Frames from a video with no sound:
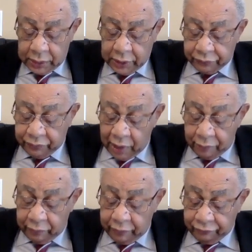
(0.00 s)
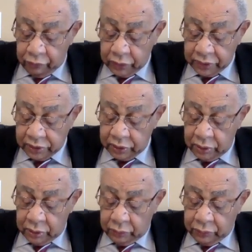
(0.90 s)
His primary focus
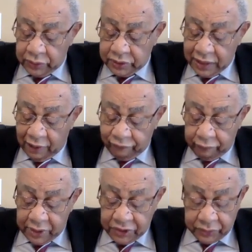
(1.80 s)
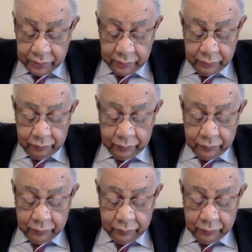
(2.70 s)
was the affirmation